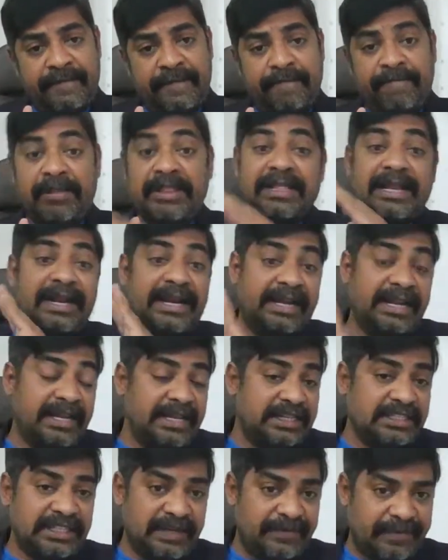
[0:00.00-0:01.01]
When the data
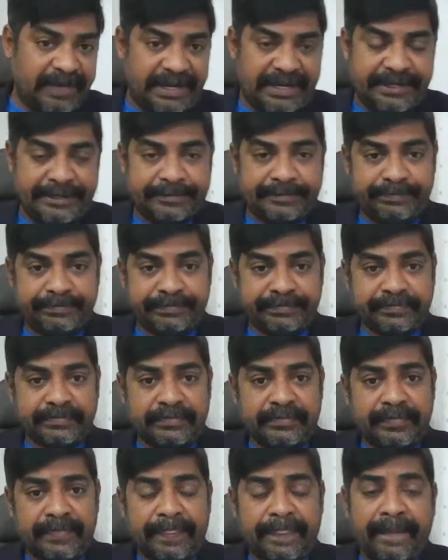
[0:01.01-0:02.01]
is invalid,
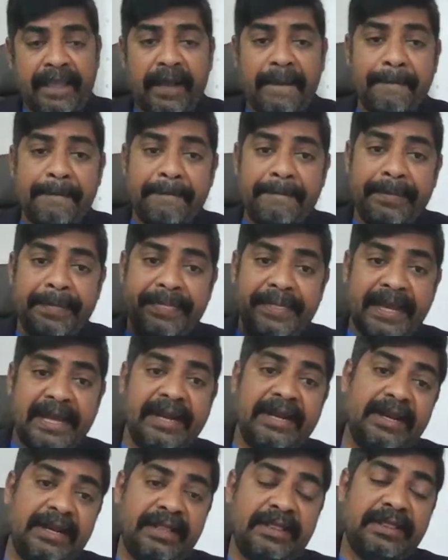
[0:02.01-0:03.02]

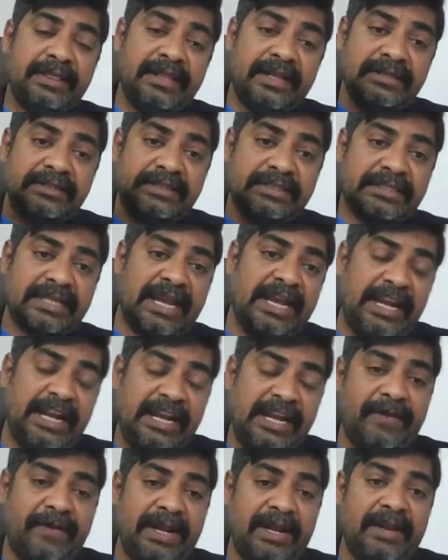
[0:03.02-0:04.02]
then the
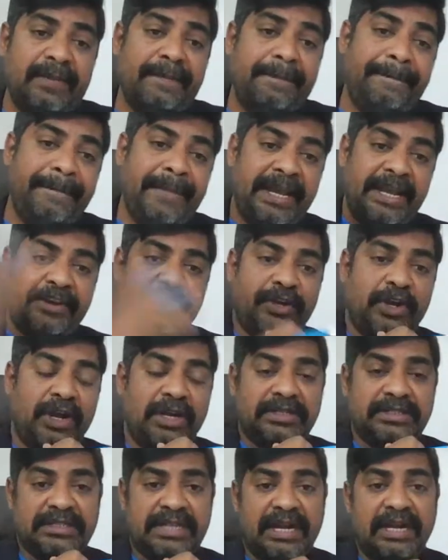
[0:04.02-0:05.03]
site will make
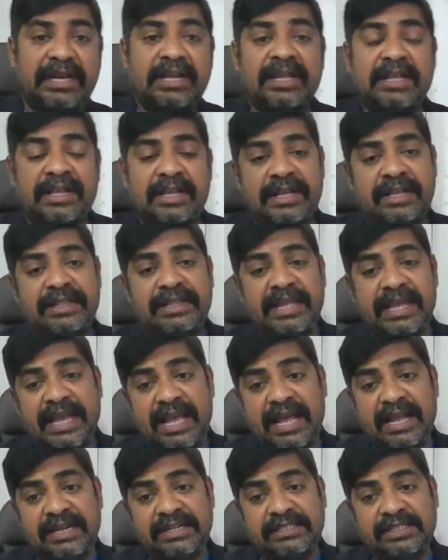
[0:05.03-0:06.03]
sure that
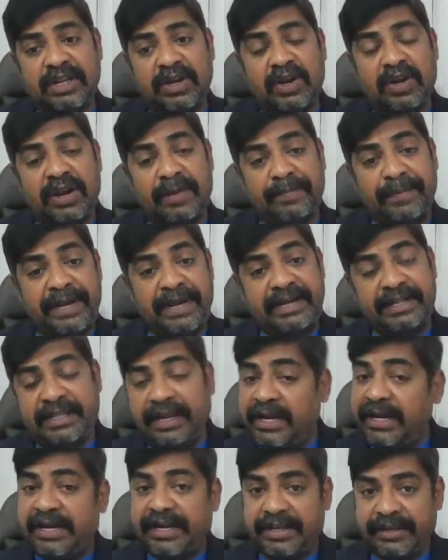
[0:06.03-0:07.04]
they answer or update
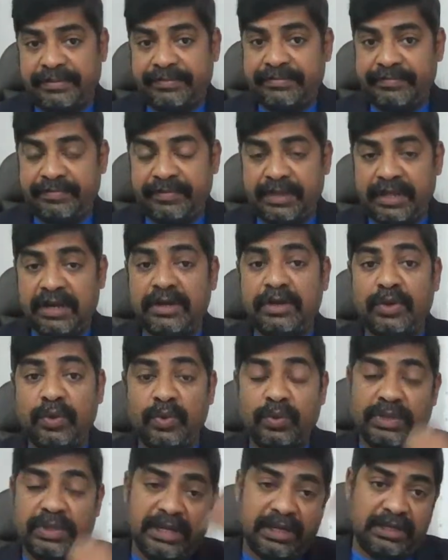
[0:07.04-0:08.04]
the data
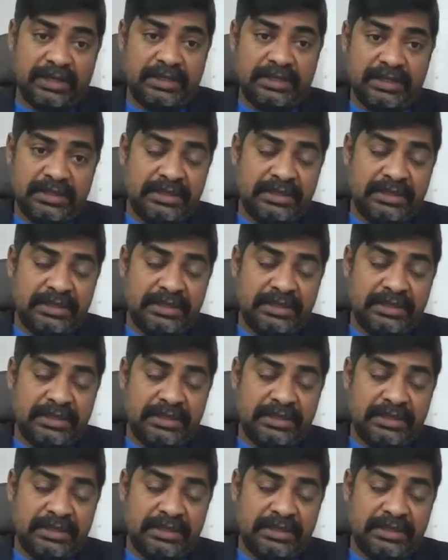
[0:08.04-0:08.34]
to the